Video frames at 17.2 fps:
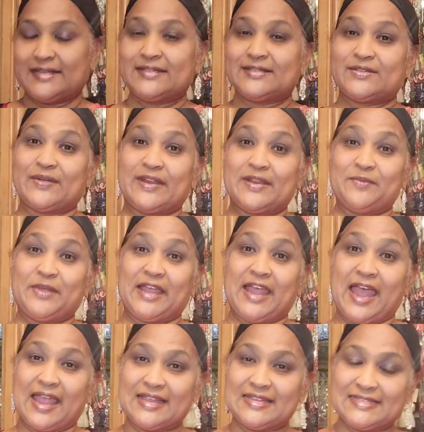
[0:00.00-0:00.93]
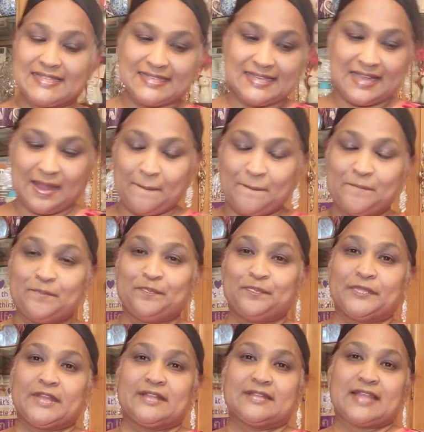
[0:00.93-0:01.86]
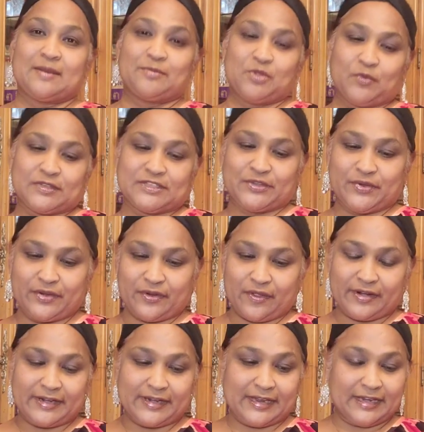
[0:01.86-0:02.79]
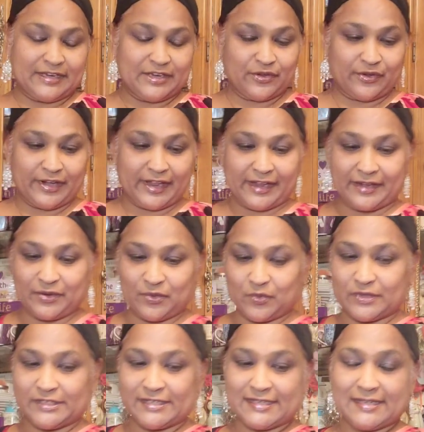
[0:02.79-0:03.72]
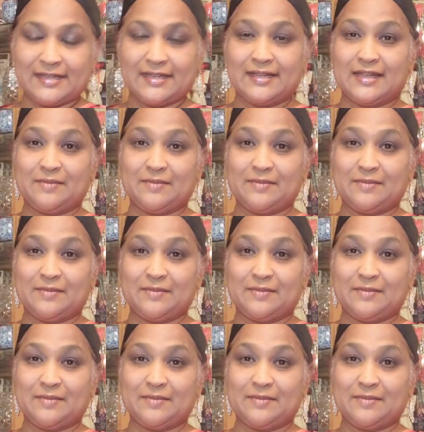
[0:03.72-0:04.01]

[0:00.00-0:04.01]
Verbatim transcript: So anyway, guys, tell me what's going on in your neck of the woods.